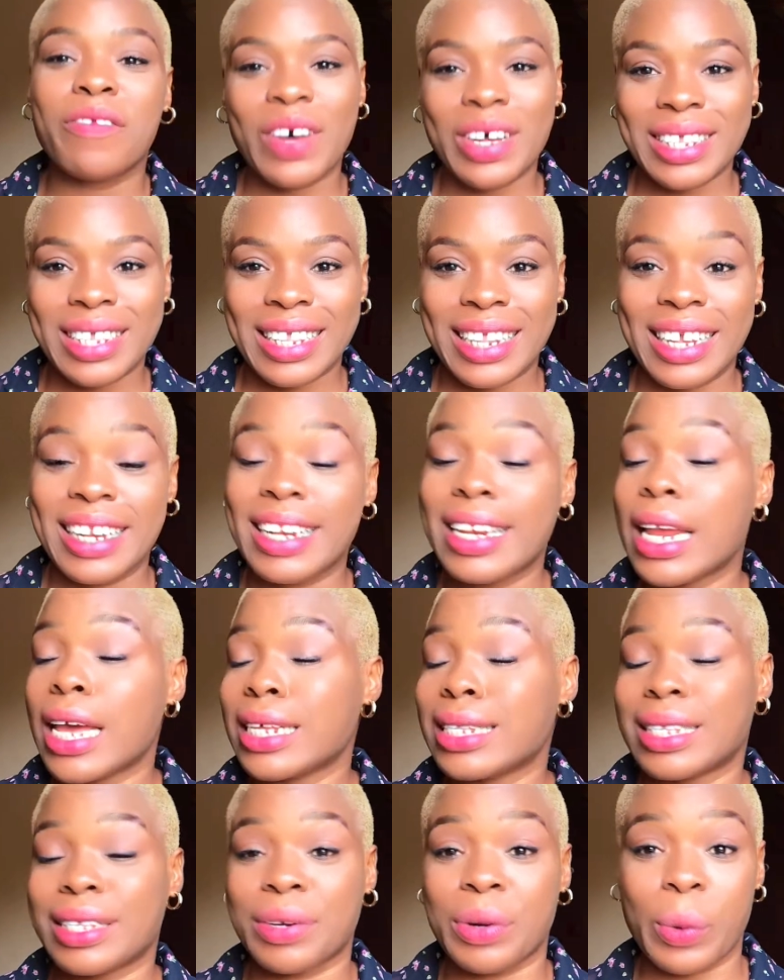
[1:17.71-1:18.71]
Firstly,
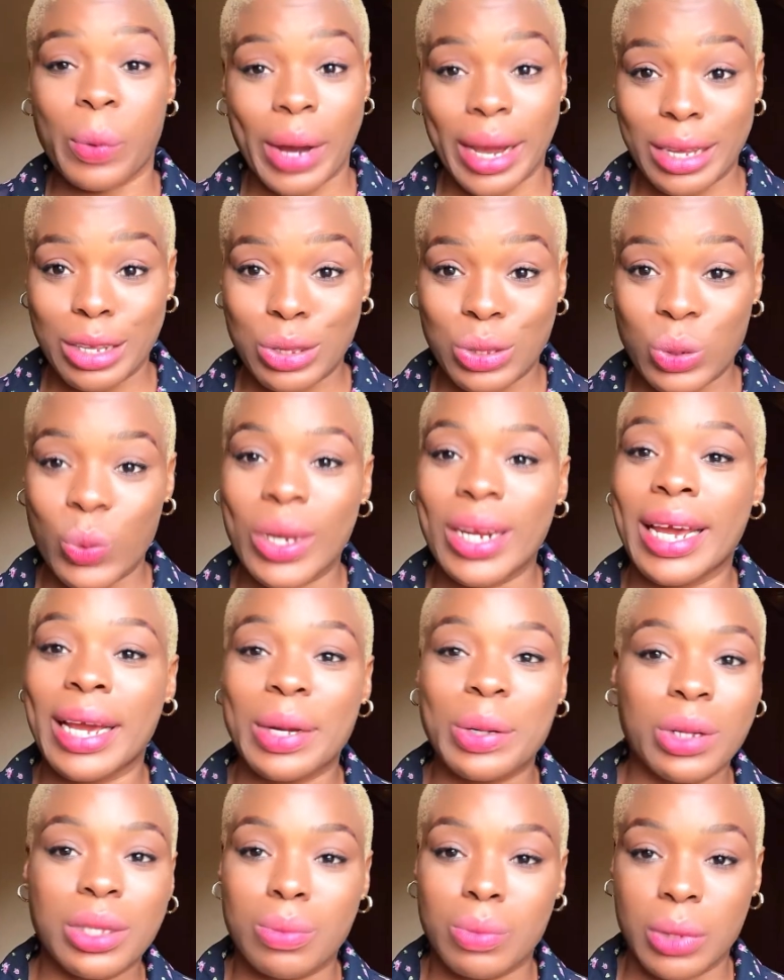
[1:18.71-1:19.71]
let's rewind to when I
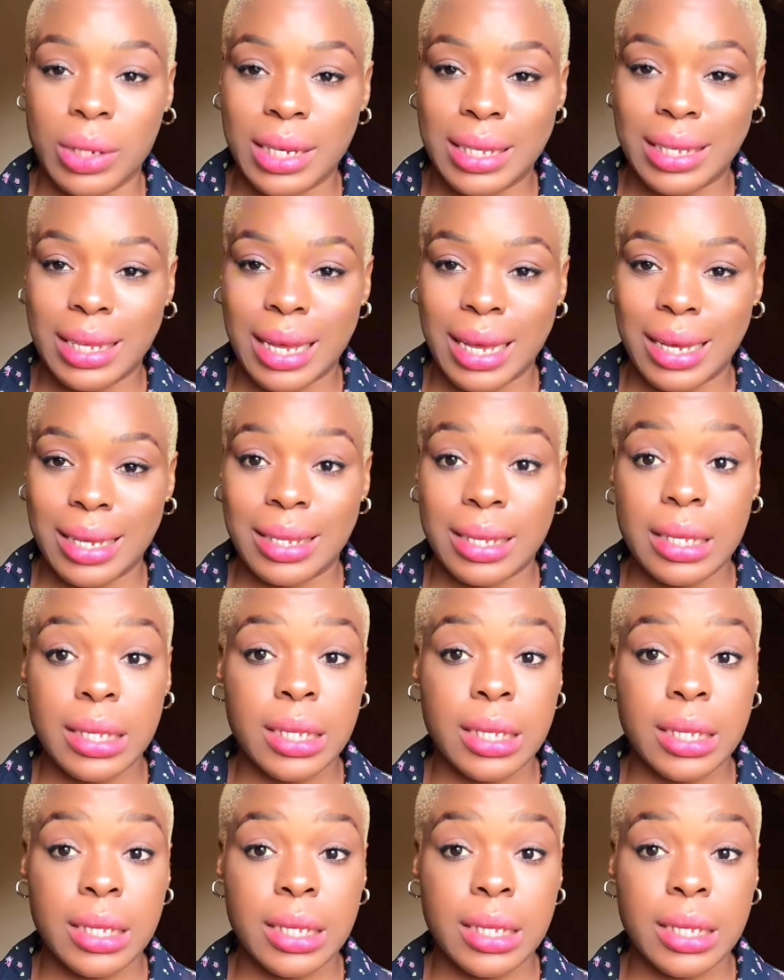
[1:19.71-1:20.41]
got monetized.